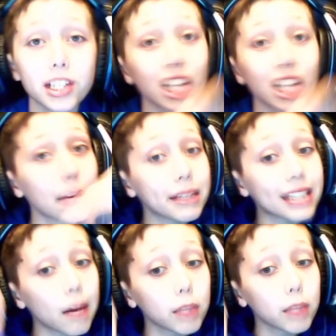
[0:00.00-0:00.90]
comment
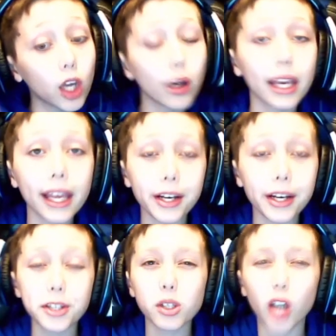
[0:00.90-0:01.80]
down below, and
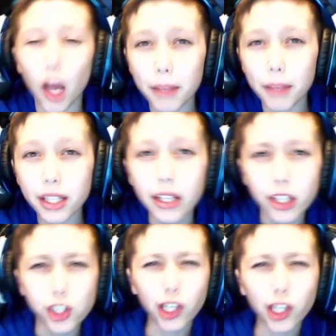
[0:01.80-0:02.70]
also comment,
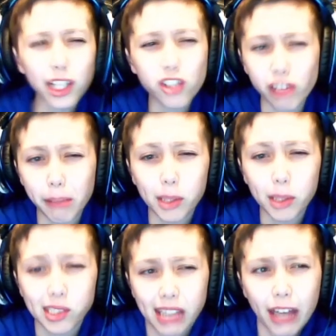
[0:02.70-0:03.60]
should I stream on
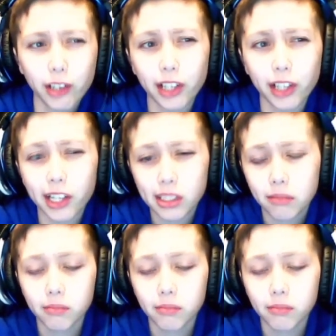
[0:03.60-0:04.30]
Saturdays?